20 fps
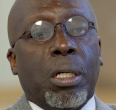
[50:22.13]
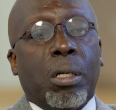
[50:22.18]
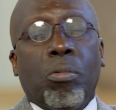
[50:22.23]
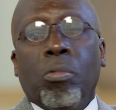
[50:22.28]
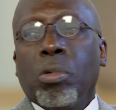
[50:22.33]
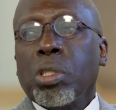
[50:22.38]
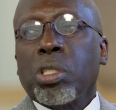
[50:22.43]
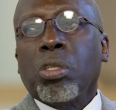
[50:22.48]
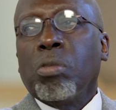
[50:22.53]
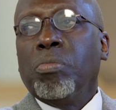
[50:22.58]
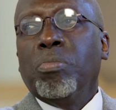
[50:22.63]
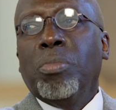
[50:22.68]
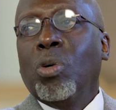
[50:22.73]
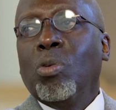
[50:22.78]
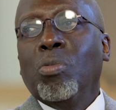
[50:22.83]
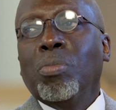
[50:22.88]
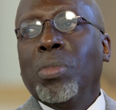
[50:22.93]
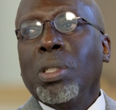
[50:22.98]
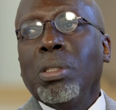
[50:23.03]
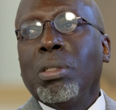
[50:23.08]
was a
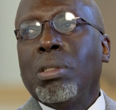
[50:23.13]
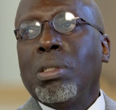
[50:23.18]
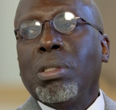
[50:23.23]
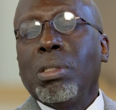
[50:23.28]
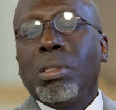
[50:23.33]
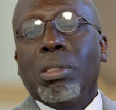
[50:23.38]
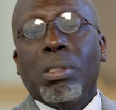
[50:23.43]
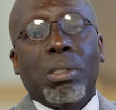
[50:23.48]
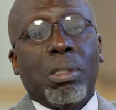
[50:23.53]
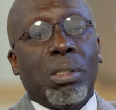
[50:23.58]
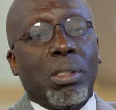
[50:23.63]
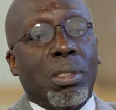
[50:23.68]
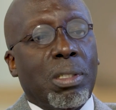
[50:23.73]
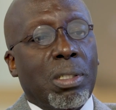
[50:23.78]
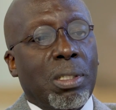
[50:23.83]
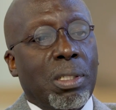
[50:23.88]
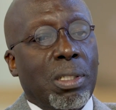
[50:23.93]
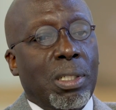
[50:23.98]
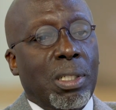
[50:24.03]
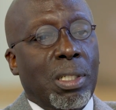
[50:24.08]
moment
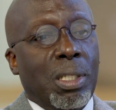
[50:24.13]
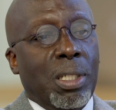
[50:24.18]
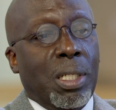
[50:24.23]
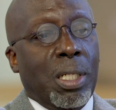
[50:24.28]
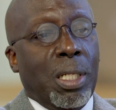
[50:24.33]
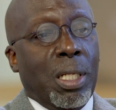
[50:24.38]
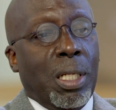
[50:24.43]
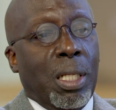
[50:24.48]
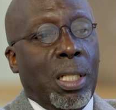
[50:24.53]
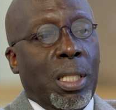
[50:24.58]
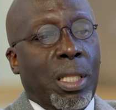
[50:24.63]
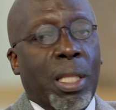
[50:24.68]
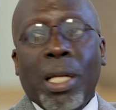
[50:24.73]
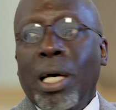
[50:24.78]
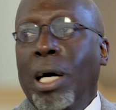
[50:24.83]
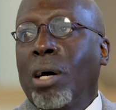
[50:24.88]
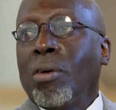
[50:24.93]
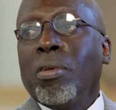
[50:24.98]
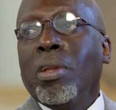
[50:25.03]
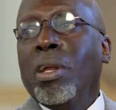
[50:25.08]
that
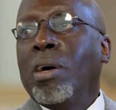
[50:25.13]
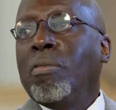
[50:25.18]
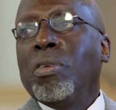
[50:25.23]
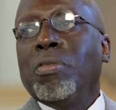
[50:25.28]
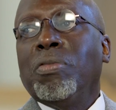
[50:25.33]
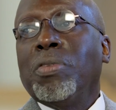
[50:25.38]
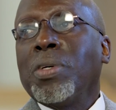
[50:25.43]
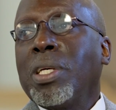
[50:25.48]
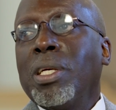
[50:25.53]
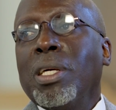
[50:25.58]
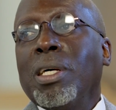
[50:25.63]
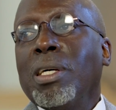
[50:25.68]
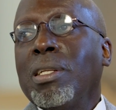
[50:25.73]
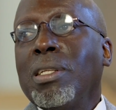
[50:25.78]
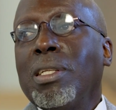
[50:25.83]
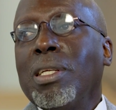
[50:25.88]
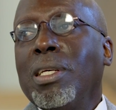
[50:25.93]
I'll never forget.